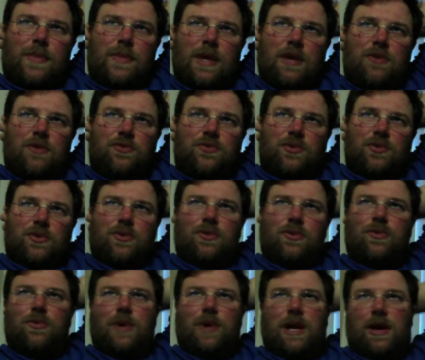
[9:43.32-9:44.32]
Drew,
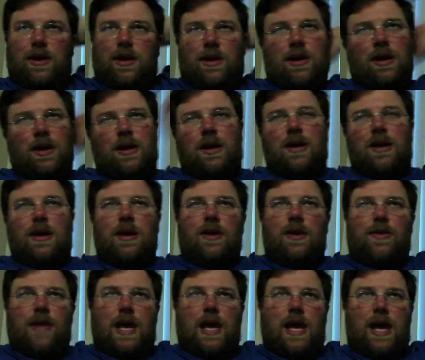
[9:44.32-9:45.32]
where
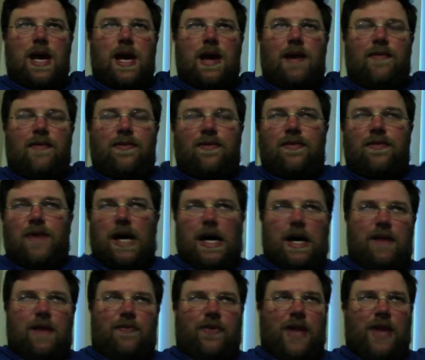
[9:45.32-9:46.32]
they have
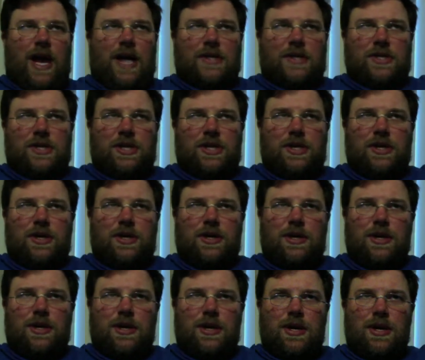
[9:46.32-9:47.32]
Flash.
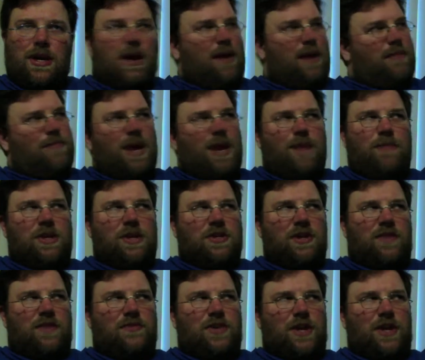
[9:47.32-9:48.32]
It may have been
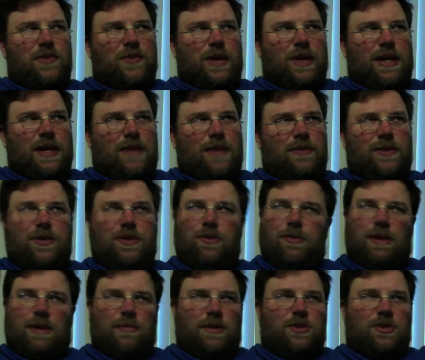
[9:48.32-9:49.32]
Jeff Johns writing that one too,
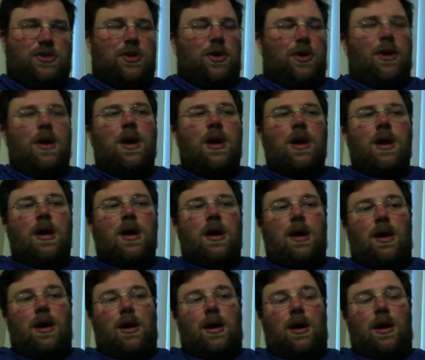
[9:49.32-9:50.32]
but I'm not sure.
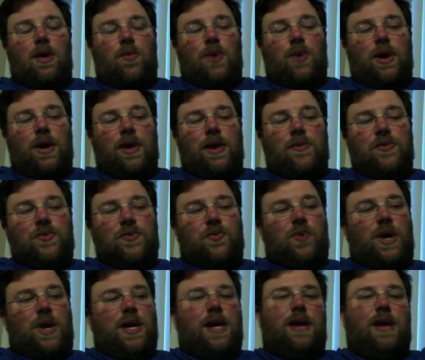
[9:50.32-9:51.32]
Where he was
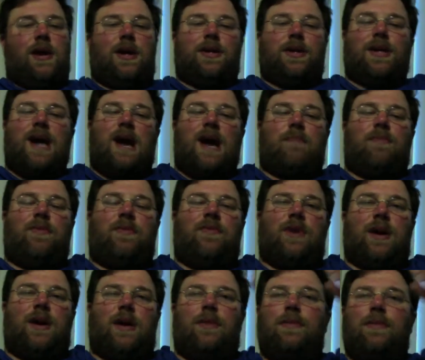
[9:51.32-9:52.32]
running on top of
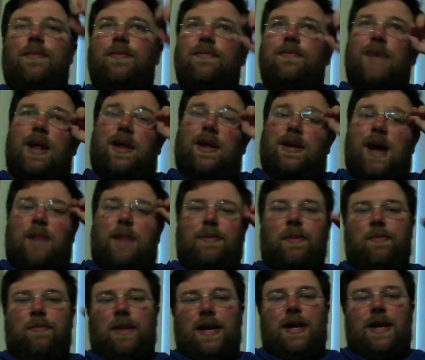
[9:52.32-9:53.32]
the helicopter
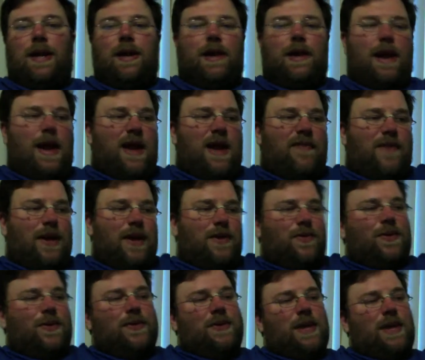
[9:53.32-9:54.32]
blade, and they have that
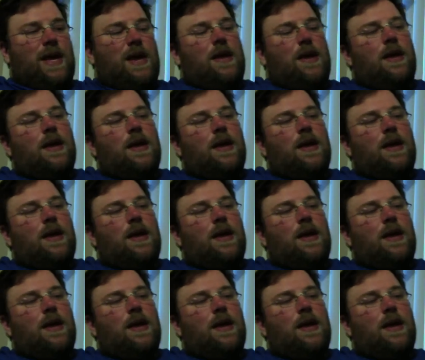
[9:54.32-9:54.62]
towards the end.